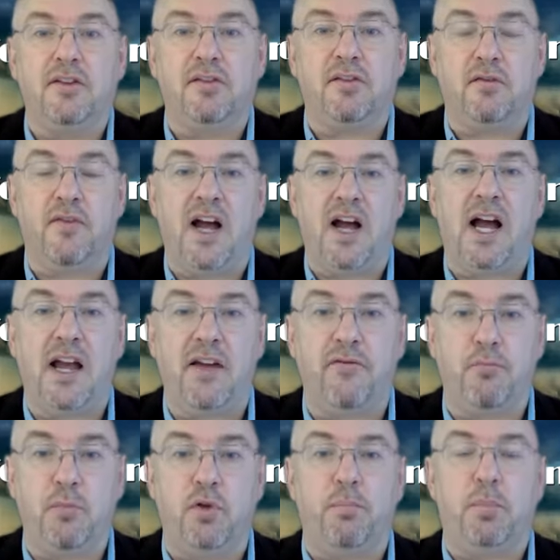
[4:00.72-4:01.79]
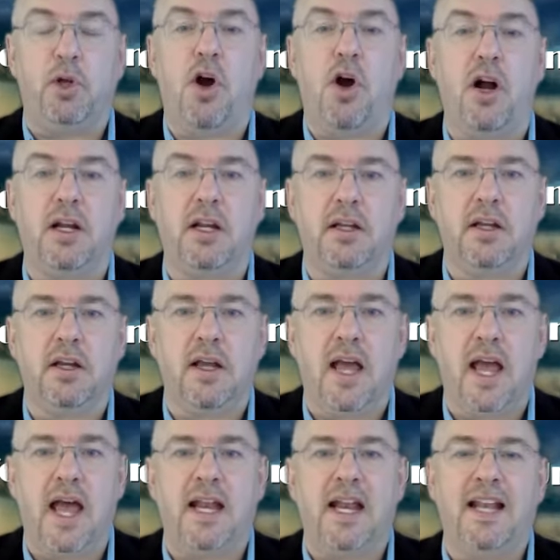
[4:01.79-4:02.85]
survive, move beyond it,
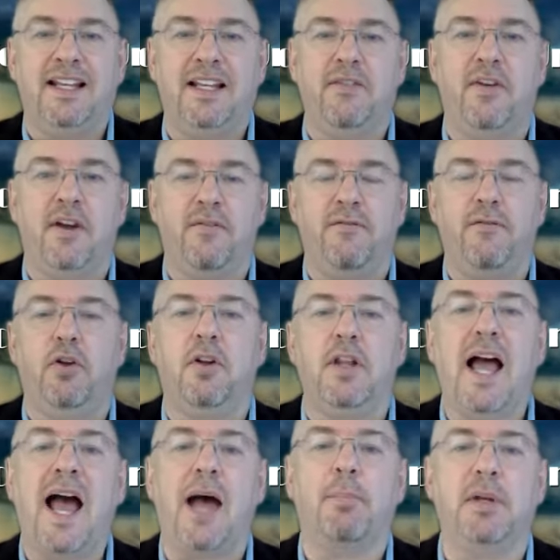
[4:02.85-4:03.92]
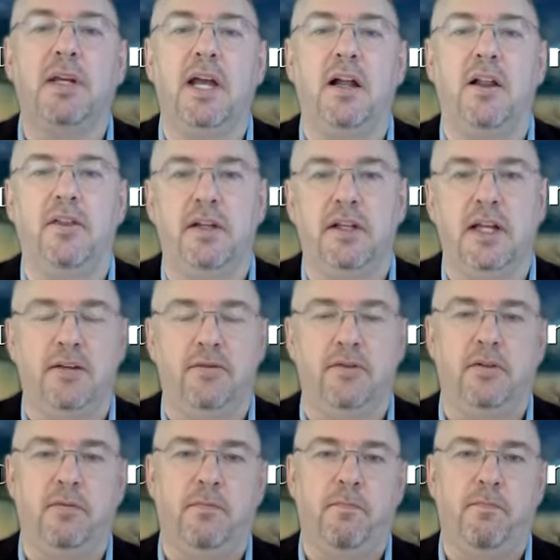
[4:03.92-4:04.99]
and live a full, happy, healthy
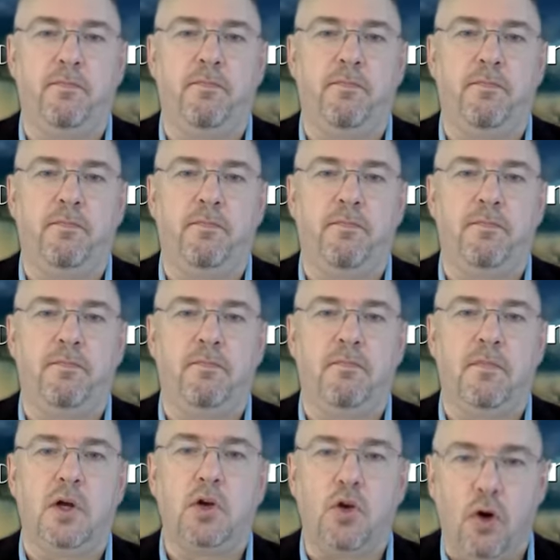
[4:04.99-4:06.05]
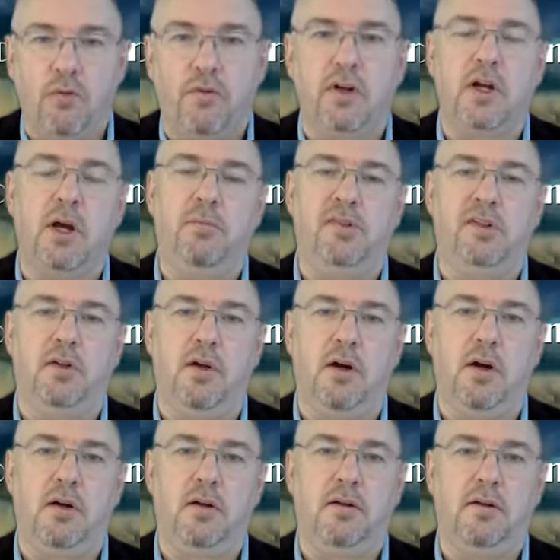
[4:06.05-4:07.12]
life. COVID comes
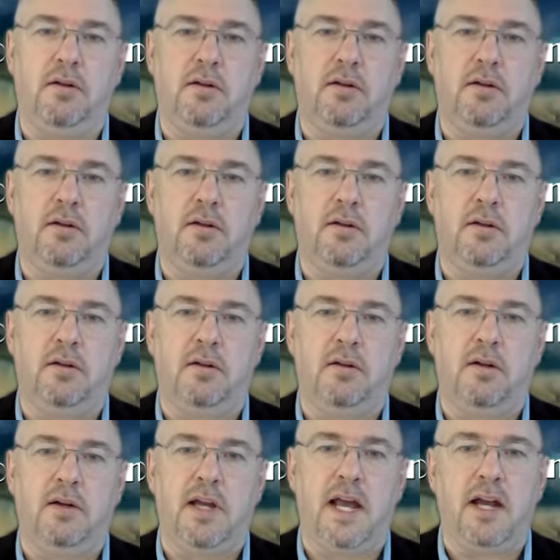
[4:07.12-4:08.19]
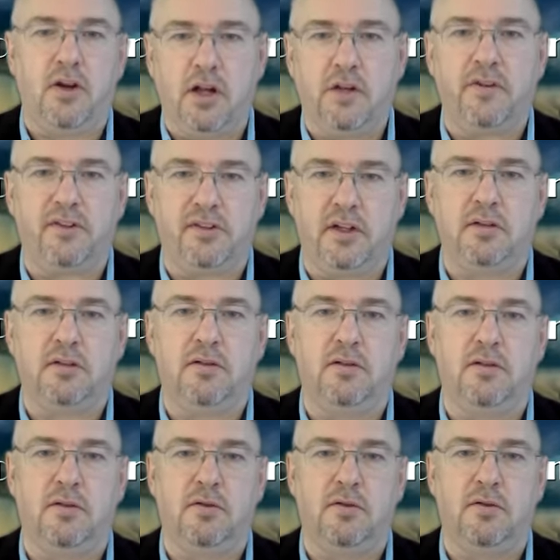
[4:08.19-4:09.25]
along, and all of a sudden,
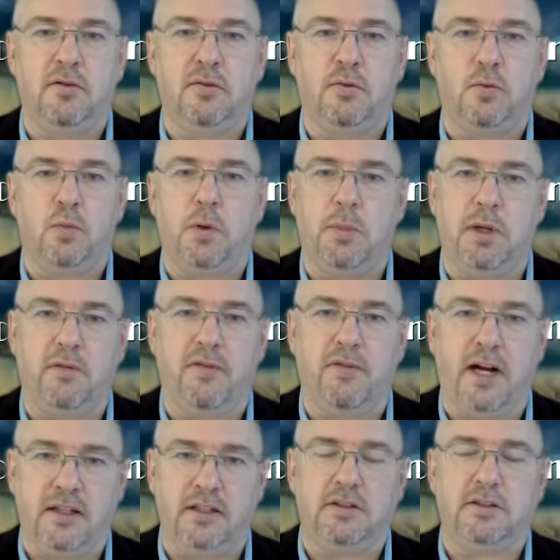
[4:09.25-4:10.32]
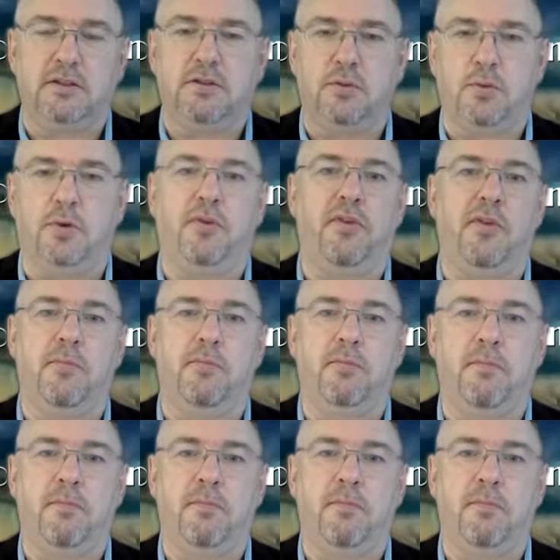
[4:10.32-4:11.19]
we're being violent towards them.